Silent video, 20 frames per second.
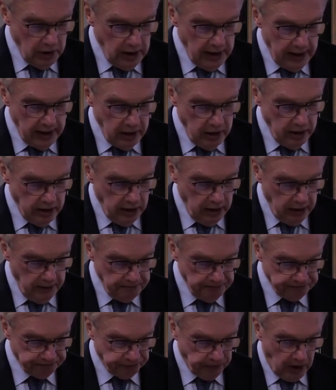and
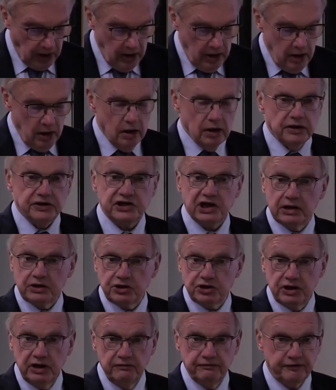um,
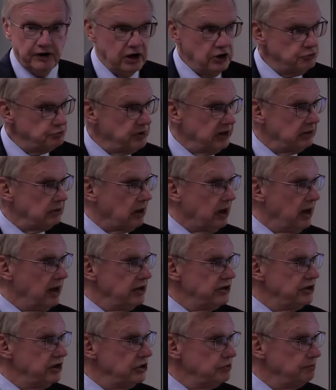such infringement
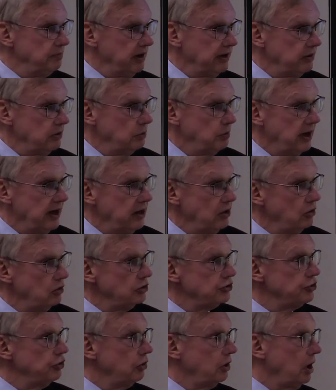cases, by the way,
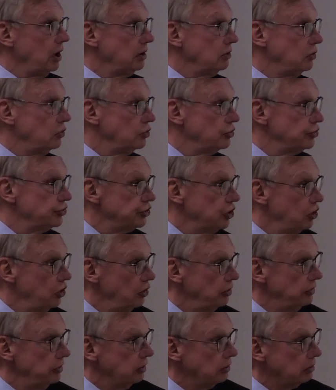also can
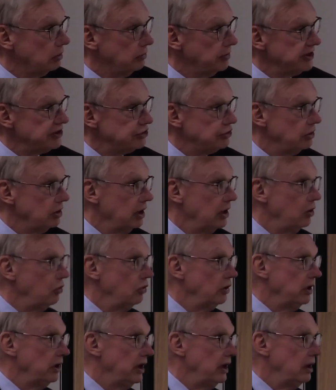concern the question I
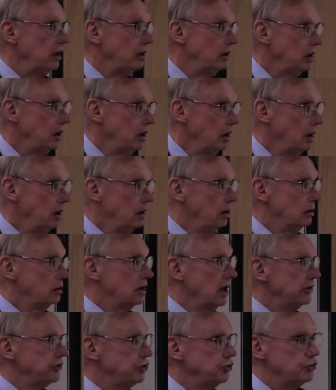already
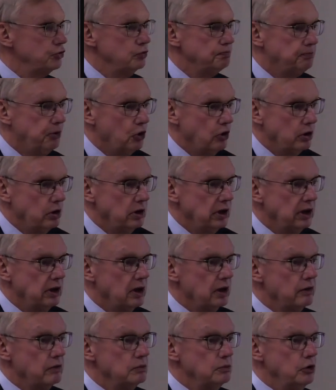touched upon.
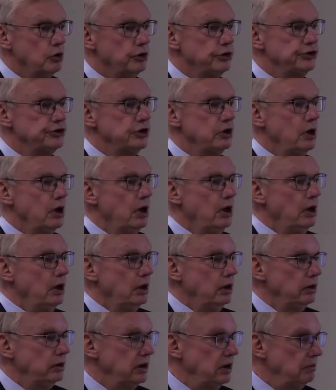In other words,
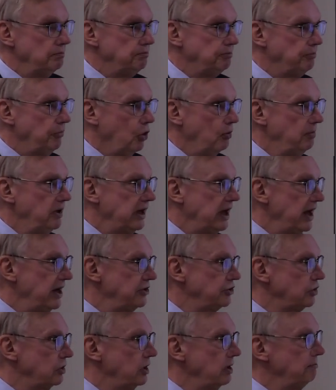the
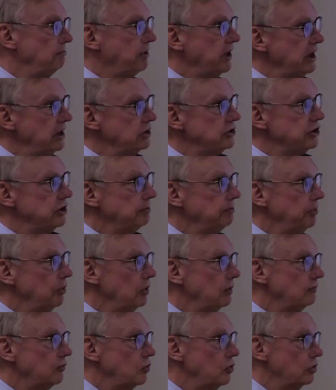obligation in
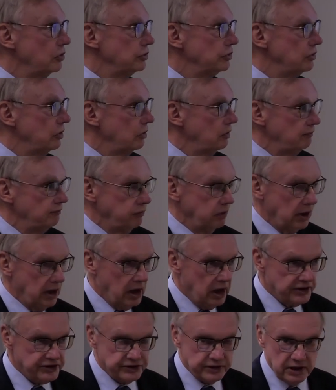principle of court of
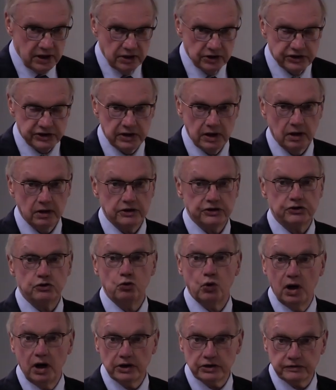last instance
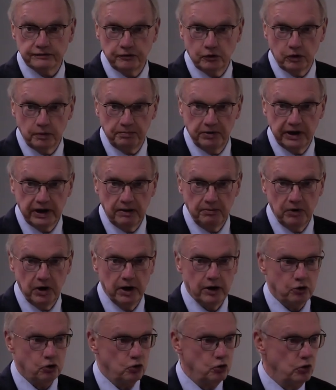to ask for a
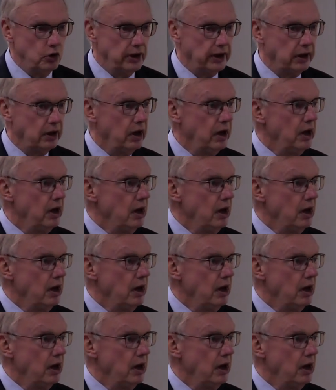preliminary ruling